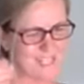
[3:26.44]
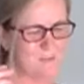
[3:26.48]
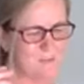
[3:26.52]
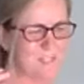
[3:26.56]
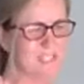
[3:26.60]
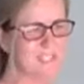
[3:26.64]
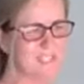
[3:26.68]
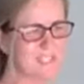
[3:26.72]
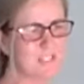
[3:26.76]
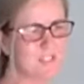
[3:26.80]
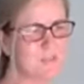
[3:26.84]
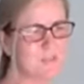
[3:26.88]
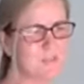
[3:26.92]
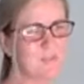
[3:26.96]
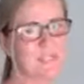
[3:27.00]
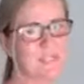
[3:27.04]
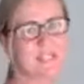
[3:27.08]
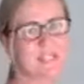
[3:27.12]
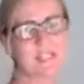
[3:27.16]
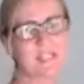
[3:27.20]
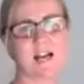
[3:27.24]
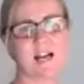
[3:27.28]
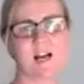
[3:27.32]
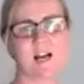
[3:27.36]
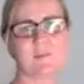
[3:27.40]
it was a little
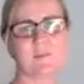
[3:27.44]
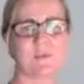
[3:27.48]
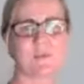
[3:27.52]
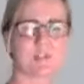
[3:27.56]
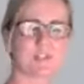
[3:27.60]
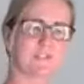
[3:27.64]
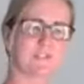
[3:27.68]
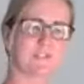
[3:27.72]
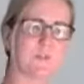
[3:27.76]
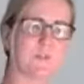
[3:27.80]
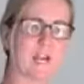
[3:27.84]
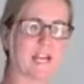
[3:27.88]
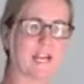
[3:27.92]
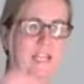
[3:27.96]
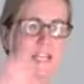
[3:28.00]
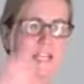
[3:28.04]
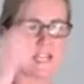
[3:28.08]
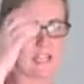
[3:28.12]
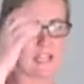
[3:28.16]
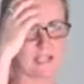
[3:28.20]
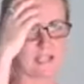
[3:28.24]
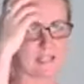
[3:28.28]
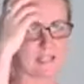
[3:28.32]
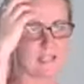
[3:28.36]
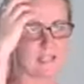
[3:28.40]
bit
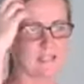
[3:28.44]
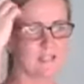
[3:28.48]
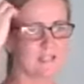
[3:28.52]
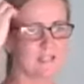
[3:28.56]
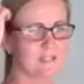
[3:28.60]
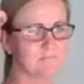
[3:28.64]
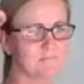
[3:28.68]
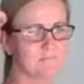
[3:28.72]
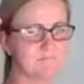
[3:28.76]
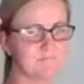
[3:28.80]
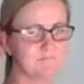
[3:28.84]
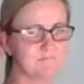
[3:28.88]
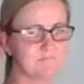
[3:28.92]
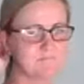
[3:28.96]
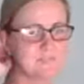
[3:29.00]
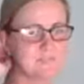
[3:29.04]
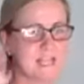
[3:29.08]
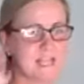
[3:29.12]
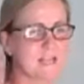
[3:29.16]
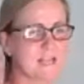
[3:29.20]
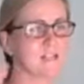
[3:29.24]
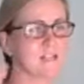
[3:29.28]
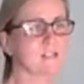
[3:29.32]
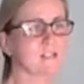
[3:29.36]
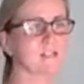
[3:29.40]
nerve-wracking
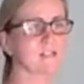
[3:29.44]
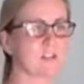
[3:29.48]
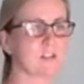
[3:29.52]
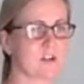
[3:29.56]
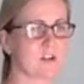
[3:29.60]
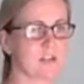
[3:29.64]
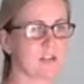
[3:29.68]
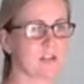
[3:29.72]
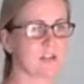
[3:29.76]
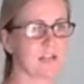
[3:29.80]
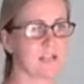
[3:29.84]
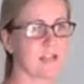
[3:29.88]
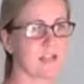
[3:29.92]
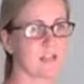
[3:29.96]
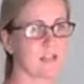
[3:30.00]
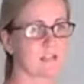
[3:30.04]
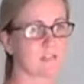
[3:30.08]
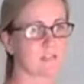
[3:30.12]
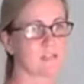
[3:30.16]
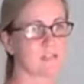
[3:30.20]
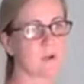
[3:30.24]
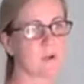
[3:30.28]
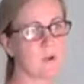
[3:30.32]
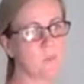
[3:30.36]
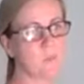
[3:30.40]
getting started, I
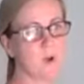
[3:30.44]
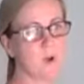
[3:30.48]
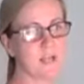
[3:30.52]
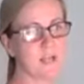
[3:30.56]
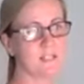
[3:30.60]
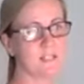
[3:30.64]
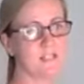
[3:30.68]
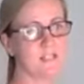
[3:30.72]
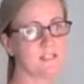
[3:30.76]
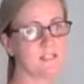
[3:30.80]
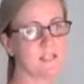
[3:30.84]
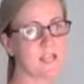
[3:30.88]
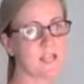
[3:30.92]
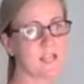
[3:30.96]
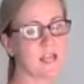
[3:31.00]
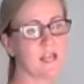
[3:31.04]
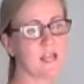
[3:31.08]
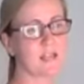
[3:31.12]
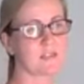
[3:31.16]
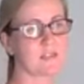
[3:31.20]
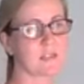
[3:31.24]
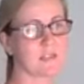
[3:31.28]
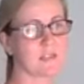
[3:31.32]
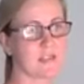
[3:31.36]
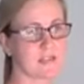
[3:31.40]
guess. So I wanted to
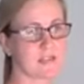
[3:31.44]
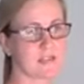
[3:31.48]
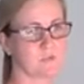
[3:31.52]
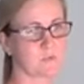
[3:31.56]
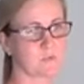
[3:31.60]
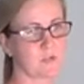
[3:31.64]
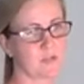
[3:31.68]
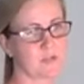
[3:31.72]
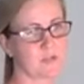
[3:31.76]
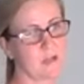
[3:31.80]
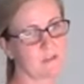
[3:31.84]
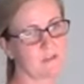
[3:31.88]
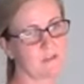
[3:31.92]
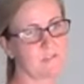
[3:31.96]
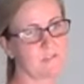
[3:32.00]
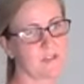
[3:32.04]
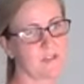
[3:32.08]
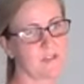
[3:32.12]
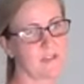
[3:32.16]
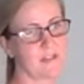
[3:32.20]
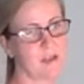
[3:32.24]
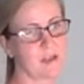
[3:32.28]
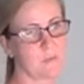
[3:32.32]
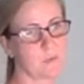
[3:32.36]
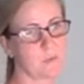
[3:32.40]
take the guesswork out of
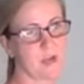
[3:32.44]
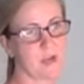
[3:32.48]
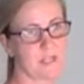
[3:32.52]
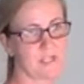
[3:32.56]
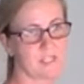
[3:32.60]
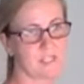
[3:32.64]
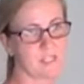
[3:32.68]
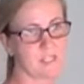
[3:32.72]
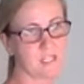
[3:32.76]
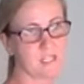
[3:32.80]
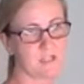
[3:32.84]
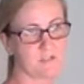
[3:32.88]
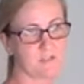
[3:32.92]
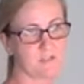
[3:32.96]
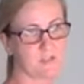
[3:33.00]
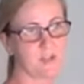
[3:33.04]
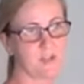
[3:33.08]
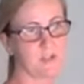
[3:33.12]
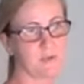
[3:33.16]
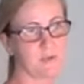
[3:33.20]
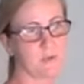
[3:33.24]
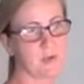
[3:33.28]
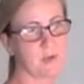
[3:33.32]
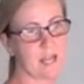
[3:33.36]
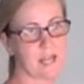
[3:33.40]
it, and I wanted to give
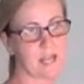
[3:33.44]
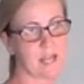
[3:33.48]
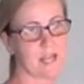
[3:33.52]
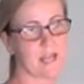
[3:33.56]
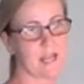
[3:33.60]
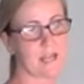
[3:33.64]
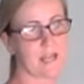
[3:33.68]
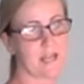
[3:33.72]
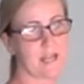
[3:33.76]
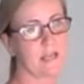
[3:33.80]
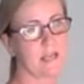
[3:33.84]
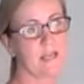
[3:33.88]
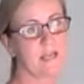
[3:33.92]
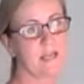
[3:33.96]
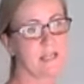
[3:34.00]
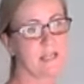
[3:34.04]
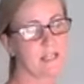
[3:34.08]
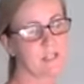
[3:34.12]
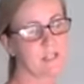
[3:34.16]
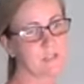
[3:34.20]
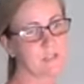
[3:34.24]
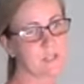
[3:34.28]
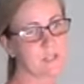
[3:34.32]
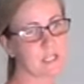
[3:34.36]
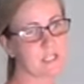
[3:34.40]
you a
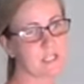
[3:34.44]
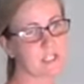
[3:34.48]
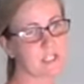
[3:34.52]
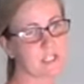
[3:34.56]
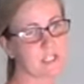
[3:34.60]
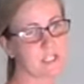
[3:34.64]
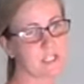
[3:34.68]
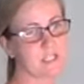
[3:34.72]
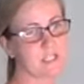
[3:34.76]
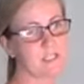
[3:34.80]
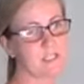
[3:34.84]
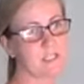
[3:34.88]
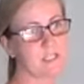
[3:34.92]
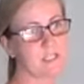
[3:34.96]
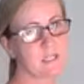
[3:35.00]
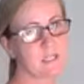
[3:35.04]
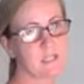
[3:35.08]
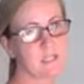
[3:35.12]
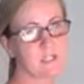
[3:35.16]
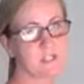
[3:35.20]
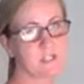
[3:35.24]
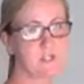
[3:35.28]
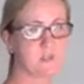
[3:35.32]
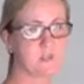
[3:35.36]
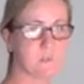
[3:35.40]
introduction
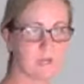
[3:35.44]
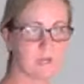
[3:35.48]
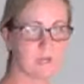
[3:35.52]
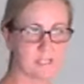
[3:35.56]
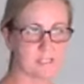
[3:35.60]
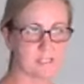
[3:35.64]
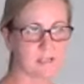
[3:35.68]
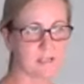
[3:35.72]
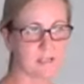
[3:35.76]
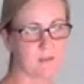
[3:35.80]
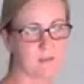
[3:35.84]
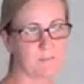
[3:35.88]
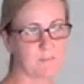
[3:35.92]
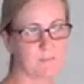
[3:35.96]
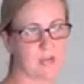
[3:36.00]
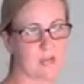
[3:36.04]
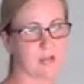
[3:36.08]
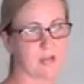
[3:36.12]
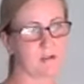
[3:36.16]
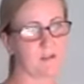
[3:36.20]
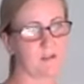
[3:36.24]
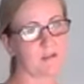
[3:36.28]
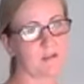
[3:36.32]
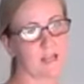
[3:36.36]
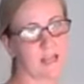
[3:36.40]
to what it's all
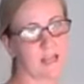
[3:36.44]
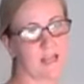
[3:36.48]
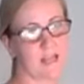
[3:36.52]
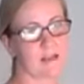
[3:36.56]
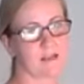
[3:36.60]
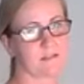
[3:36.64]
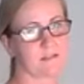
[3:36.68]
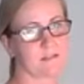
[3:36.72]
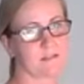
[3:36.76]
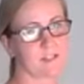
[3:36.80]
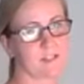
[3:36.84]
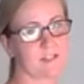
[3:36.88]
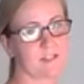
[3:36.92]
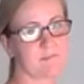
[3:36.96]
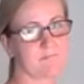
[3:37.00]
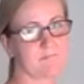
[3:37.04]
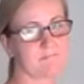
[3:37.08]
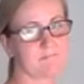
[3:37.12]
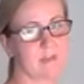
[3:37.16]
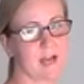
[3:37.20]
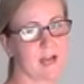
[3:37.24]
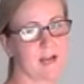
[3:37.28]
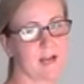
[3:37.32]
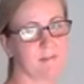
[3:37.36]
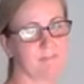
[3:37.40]
about, and
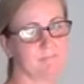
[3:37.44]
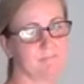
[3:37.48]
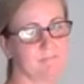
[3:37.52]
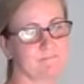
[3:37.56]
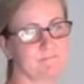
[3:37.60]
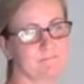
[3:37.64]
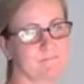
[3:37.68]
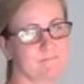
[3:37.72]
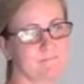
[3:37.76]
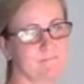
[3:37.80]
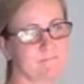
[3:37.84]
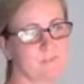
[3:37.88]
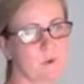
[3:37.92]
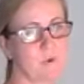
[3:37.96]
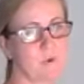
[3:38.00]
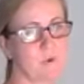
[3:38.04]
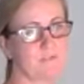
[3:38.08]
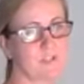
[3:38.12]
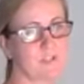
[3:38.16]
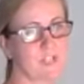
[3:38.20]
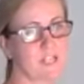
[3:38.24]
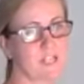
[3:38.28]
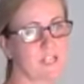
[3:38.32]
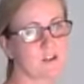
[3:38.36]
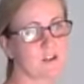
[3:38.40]

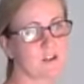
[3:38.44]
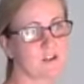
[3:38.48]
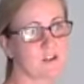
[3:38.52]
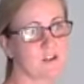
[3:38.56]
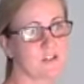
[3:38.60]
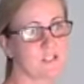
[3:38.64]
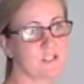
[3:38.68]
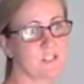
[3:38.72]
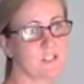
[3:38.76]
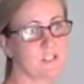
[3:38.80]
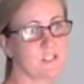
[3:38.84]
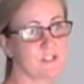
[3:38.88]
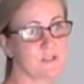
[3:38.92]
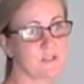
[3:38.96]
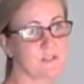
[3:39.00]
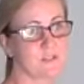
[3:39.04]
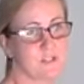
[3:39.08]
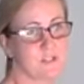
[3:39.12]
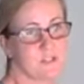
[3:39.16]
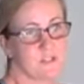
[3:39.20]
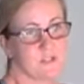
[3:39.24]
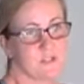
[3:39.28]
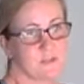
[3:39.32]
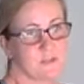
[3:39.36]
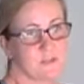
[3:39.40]
hopefully encourage you
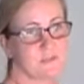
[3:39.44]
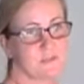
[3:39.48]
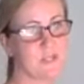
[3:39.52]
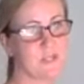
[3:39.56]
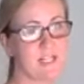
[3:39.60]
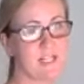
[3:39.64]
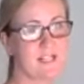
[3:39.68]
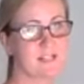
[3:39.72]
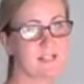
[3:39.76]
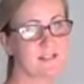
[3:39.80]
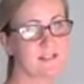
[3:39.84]
to